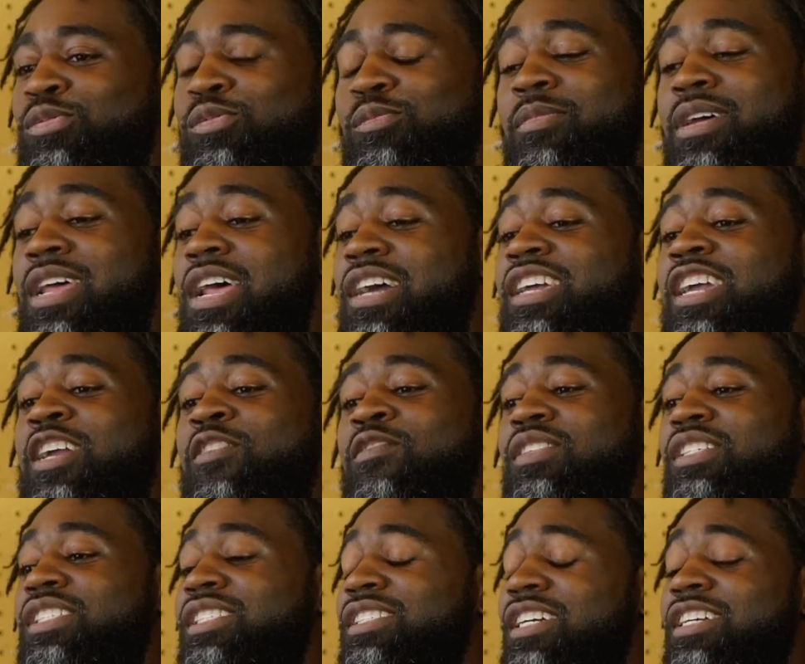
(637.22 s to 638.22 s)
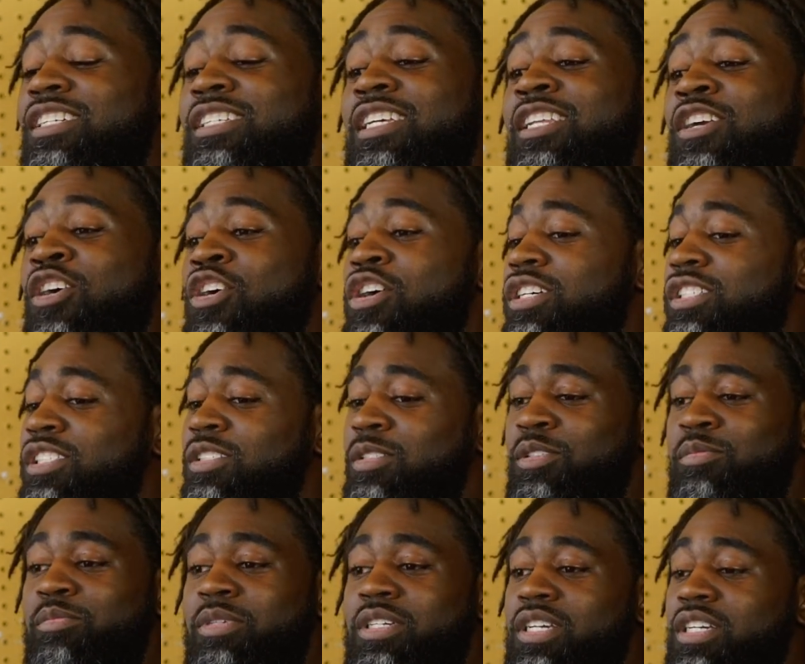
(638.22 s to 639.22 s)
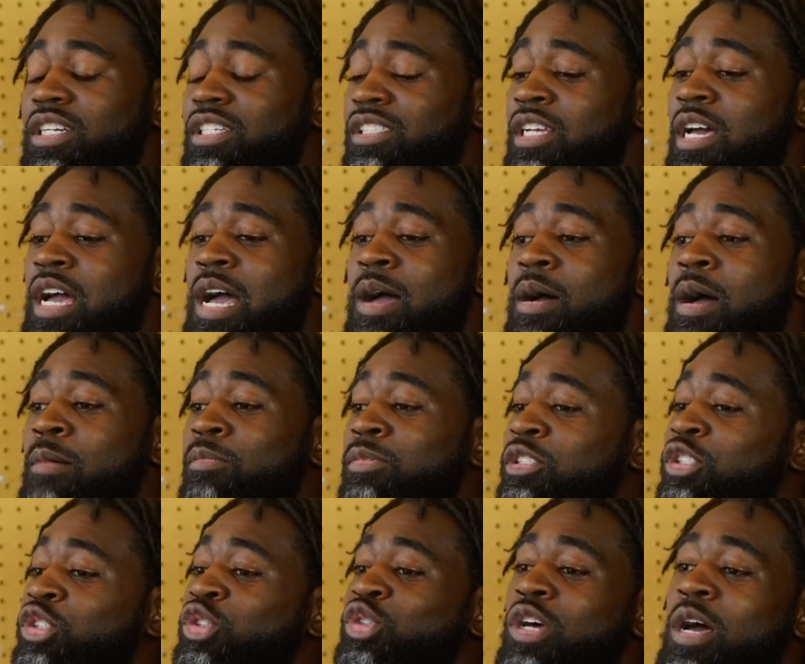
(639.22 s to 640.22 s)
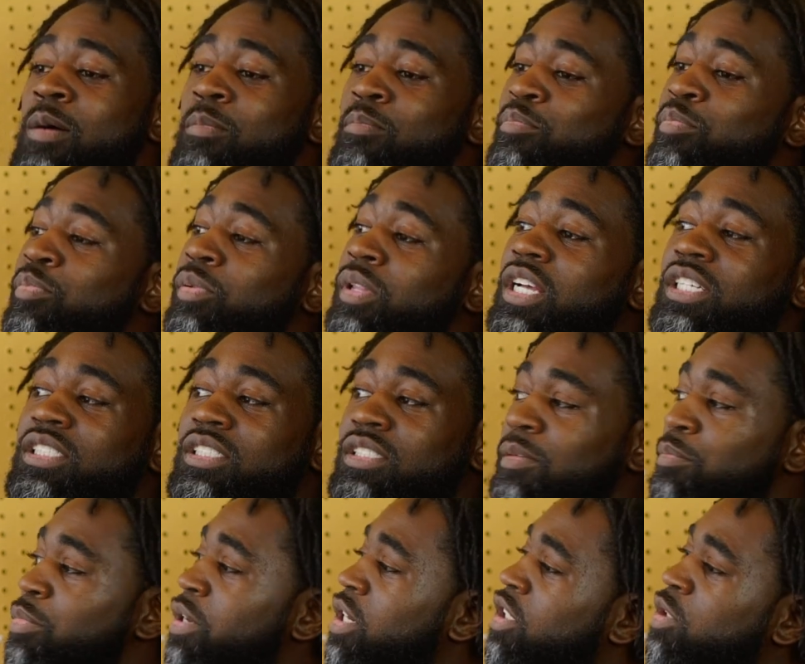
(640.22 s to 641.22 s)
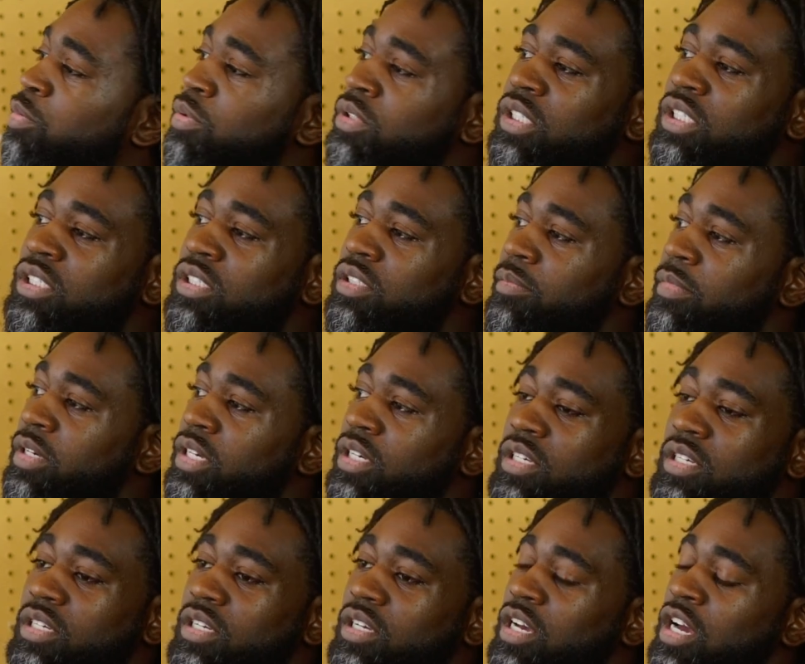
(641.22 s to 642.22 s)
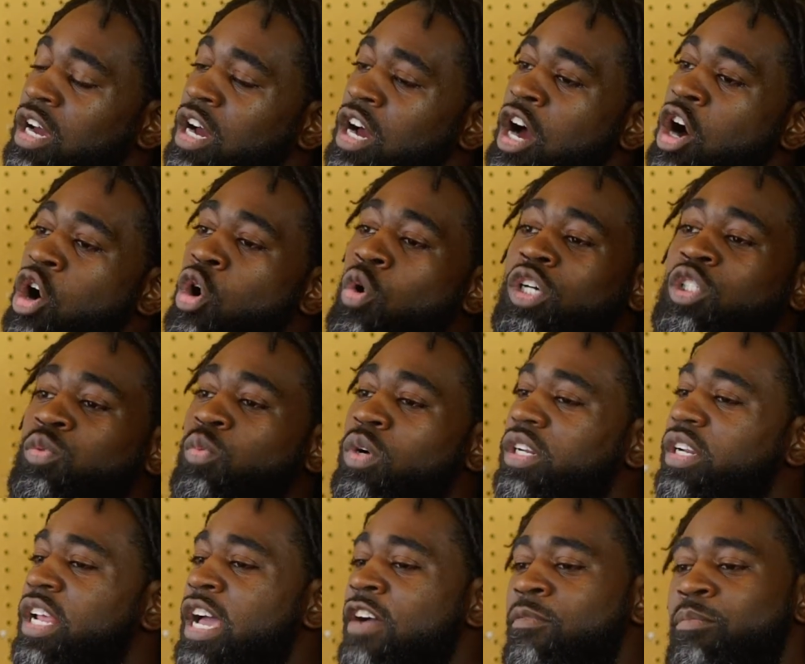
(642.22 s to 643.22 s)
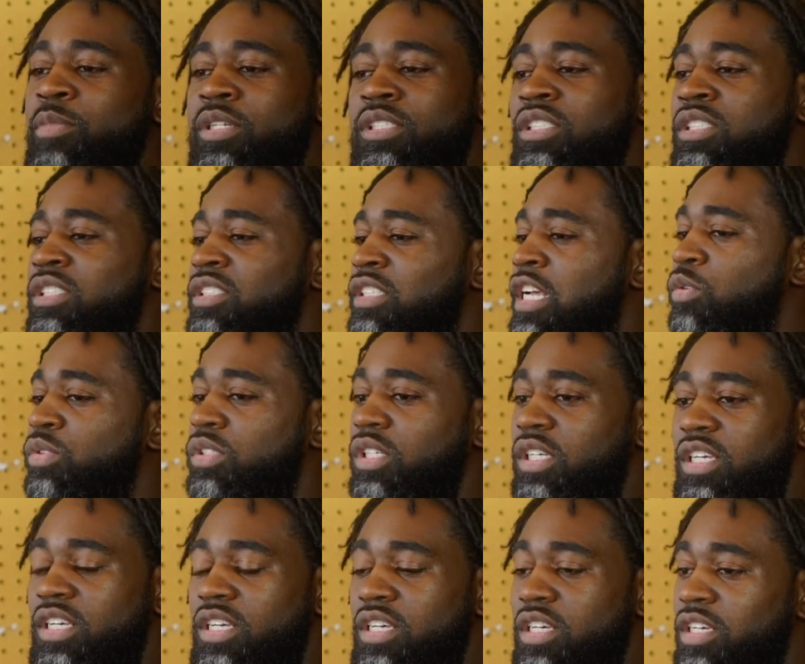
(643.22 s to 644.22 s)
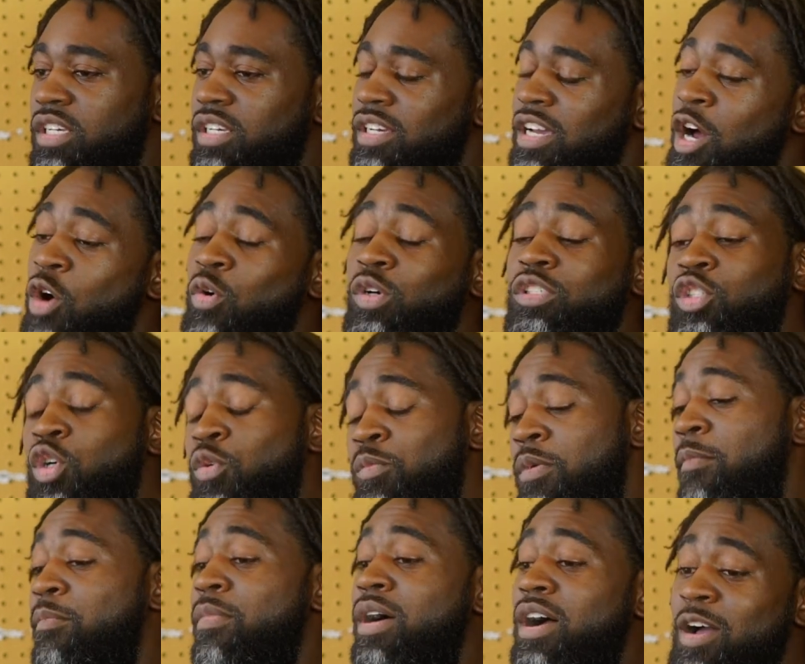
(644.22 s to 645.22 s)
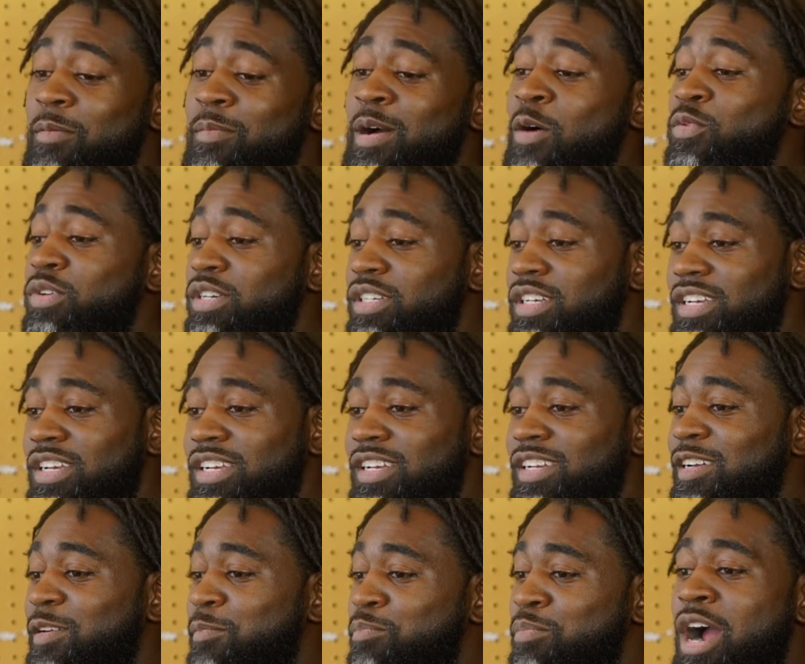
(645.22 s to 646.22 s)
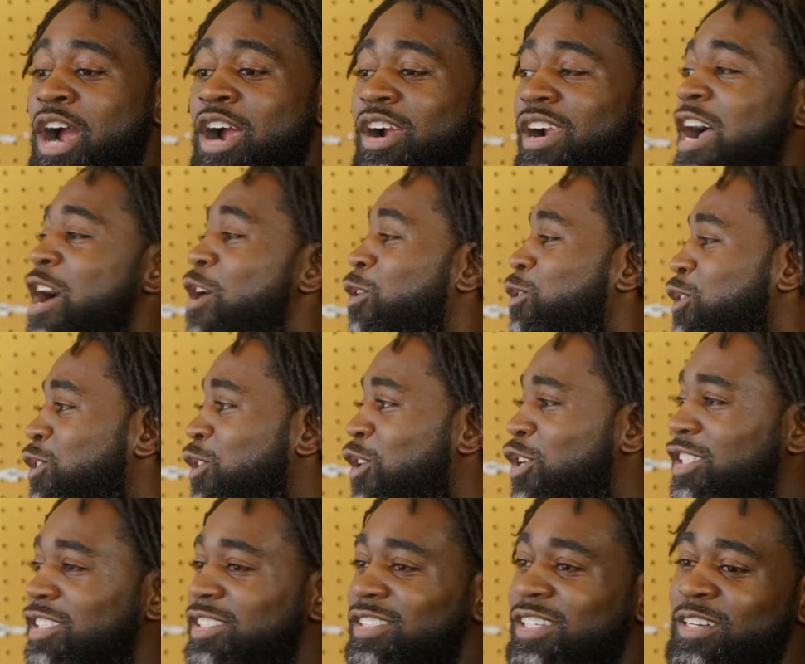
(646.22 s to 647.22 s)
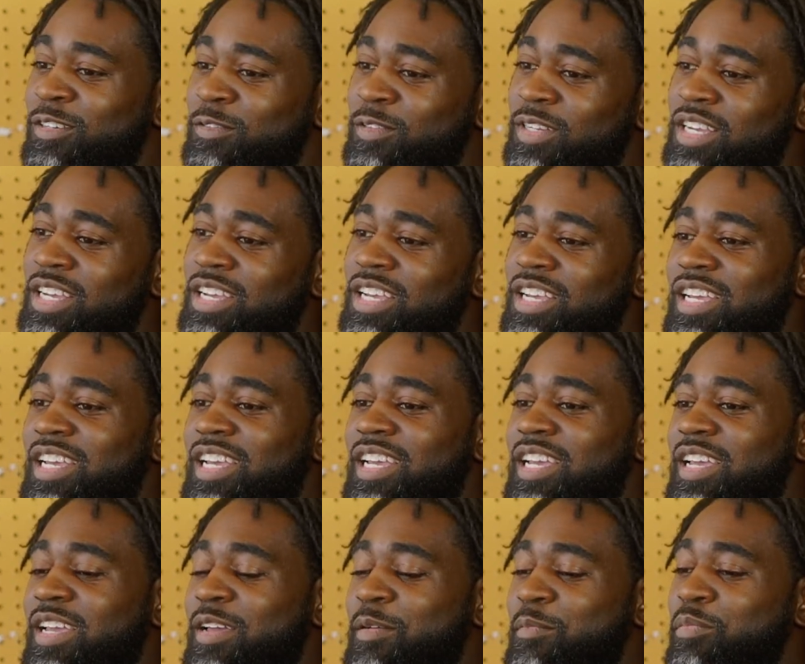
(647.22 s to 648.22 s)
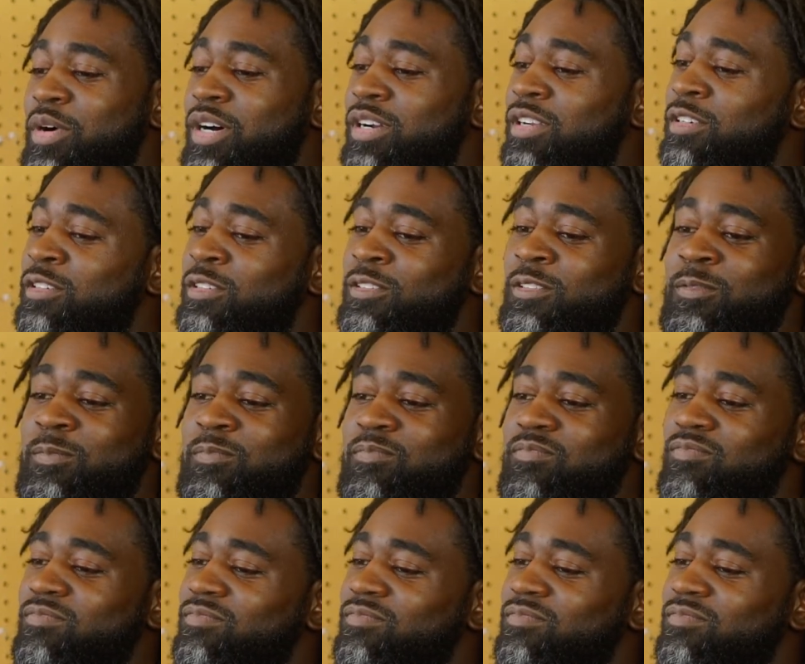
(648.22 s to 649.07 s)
man, I can't really say any hardships, man, because I'm I'm blessed to be in this position, man. I, I always wanted to have a business since I was a kid. I always told my mom I would buy a house and all this stuff, but um